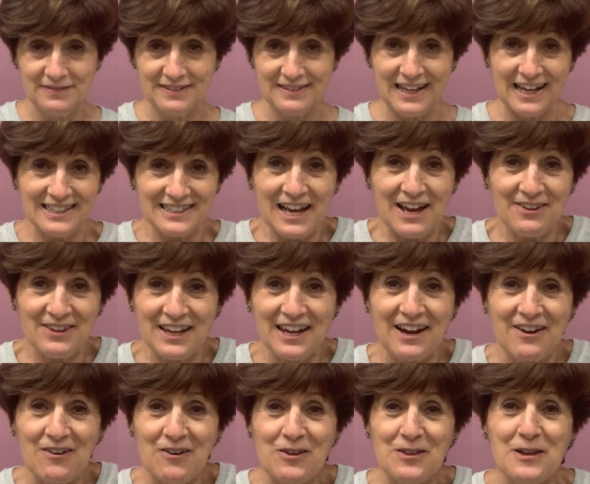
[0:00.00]
That's how they are
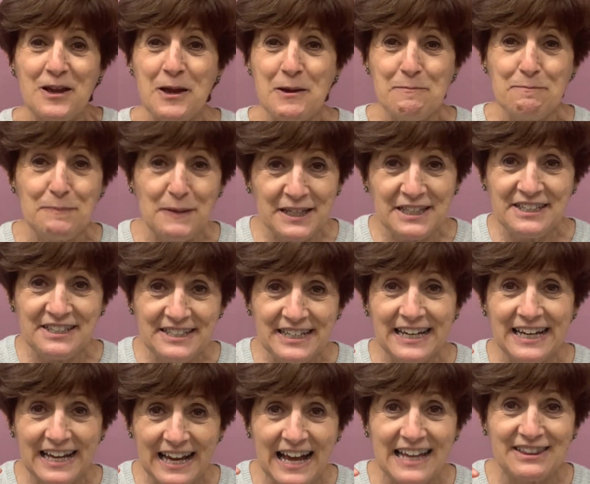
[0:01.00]
called,
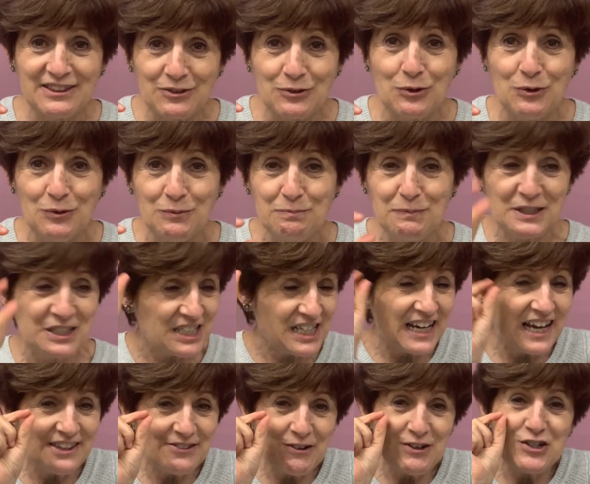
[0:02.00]
pizzicato.
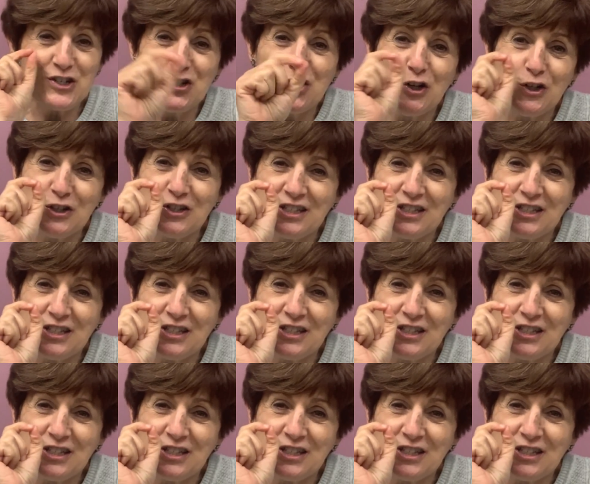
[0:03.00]
Pizzicato are short